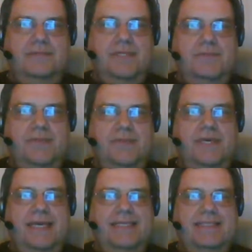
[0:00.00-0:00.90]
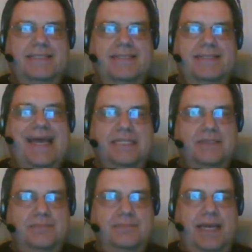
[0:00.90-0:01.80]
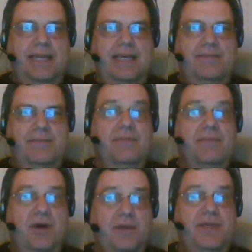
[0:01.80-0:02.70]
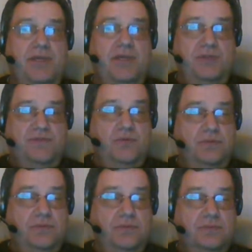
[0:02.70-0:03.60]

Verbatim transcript: don't think it's that compelling. I think it might be useful,